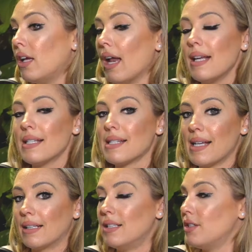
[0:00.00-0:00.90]
getting
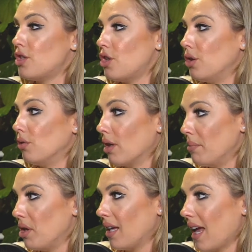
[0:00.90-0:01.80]
sucked into
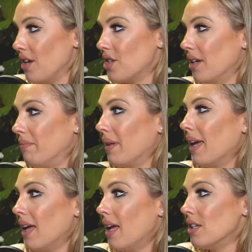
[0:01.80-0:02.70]
communication.
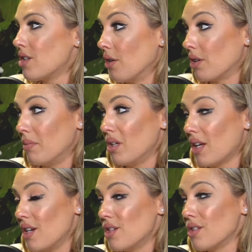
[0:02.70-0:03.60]
So
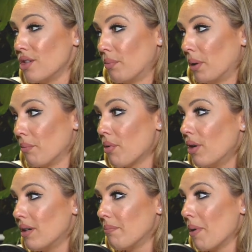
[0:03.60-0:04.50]
communication is super
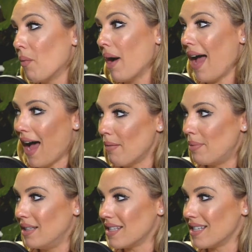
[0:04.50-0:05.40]
important, but what
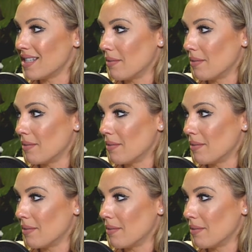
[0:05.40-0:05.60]
happens is